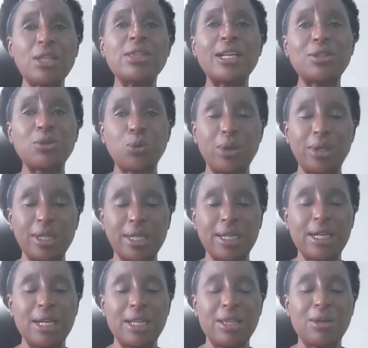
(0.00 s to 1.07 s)
that work,
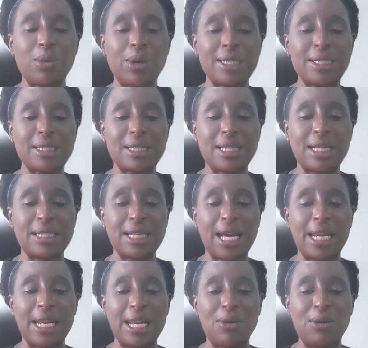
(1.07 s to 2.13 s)
the ones that
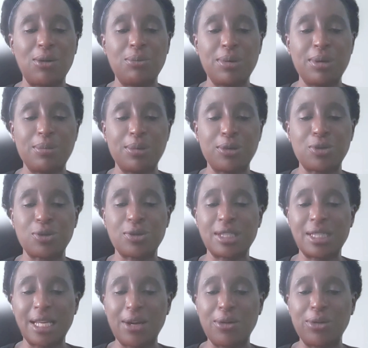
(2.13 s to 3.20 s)
allow people to
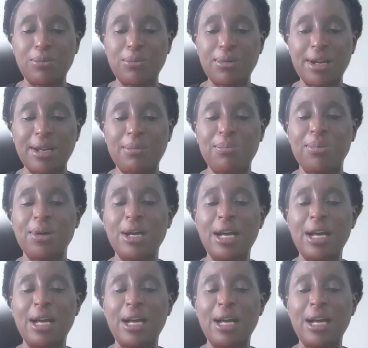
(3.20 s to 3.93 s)
stay on PrEP